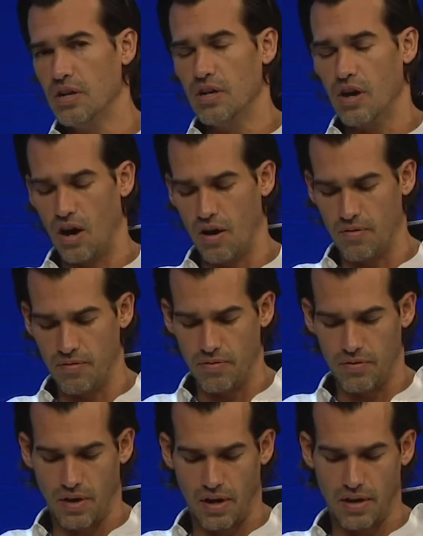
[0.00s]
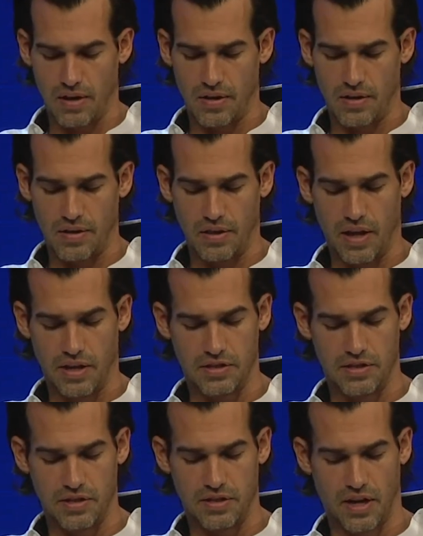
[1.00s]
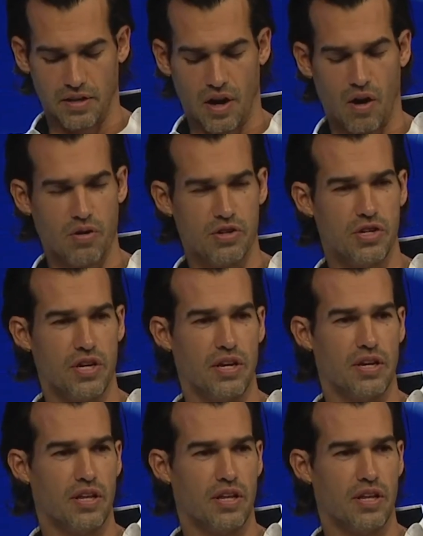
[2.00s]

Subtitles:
of legacy technology